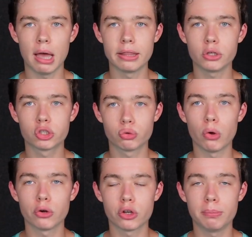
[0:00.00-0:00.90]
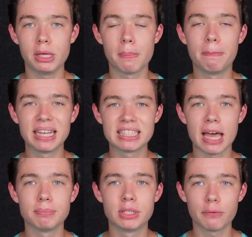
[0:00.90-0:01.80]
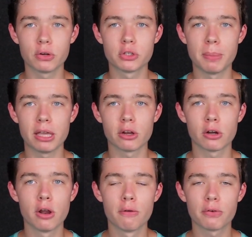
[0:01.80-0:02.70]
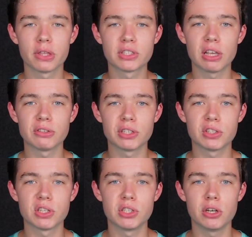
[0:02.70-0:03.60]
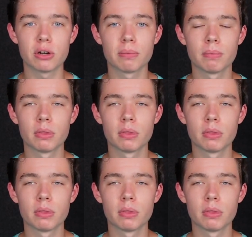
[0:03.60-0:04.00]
I think Schroeder could be a big-time difference maker for the Celtics this year.